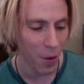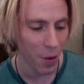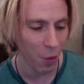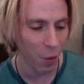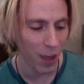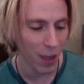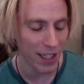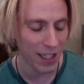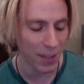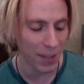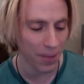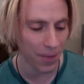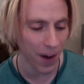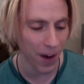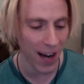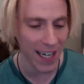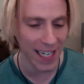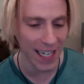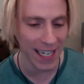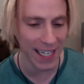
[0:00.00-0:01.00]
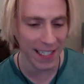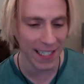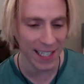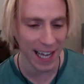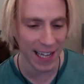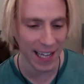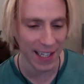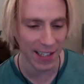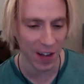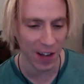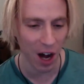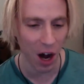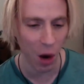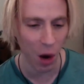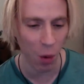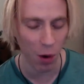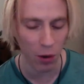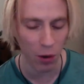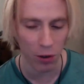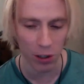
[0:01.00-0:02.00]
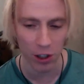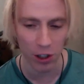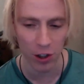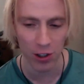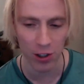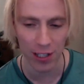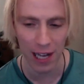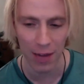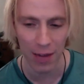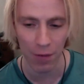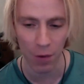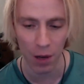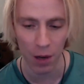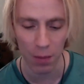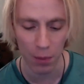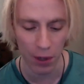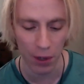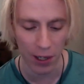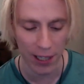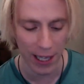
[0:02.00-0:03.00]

what's funny is that Christians have one book,